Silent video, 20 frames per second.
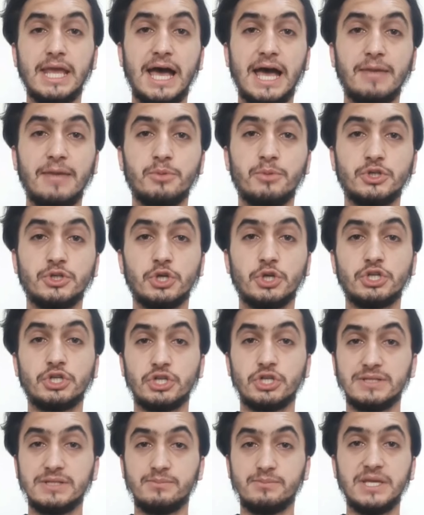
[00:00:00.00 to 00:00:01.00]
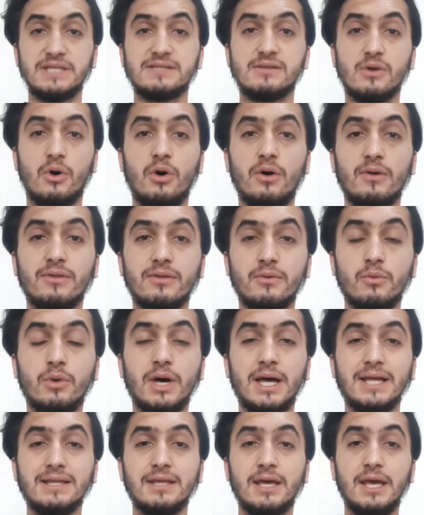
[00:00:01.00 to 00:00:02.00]
hypertension is based on the
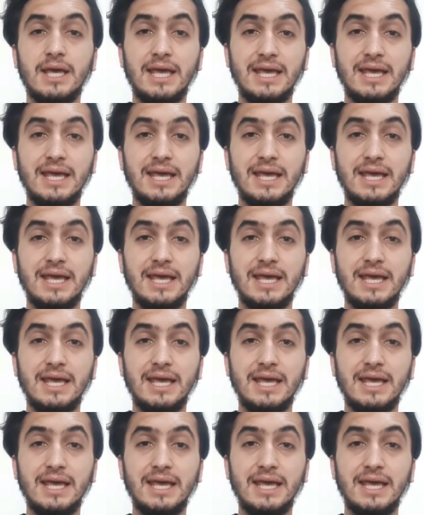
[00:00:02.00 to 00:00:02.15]
what